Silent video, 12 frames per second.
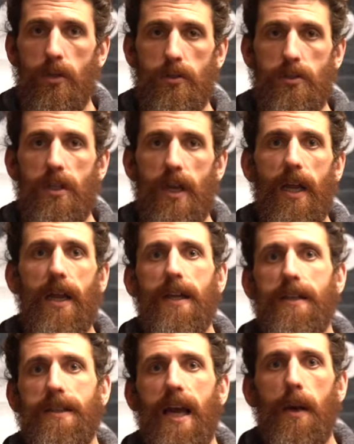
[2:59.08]

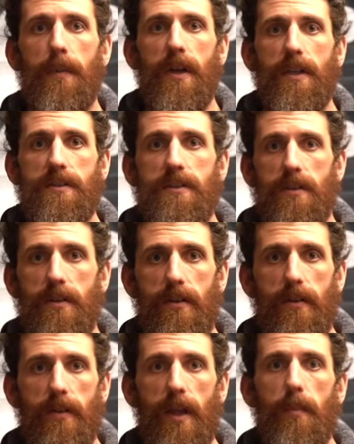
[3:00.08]
genetic dominance
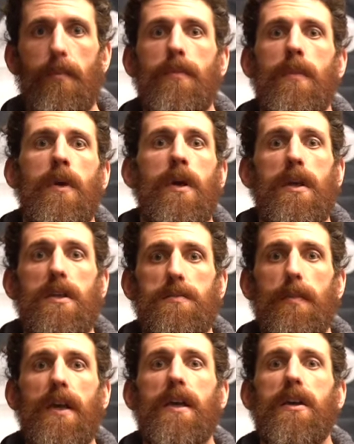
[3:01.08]
that is
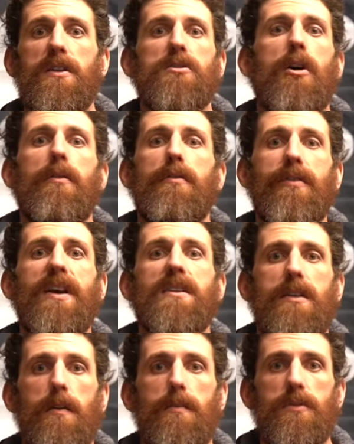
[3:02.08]
making us all
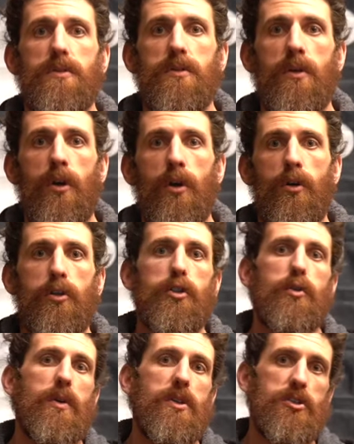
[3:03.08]
victims
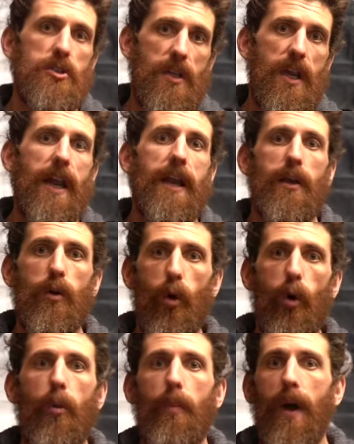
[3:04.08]
to a genetic whole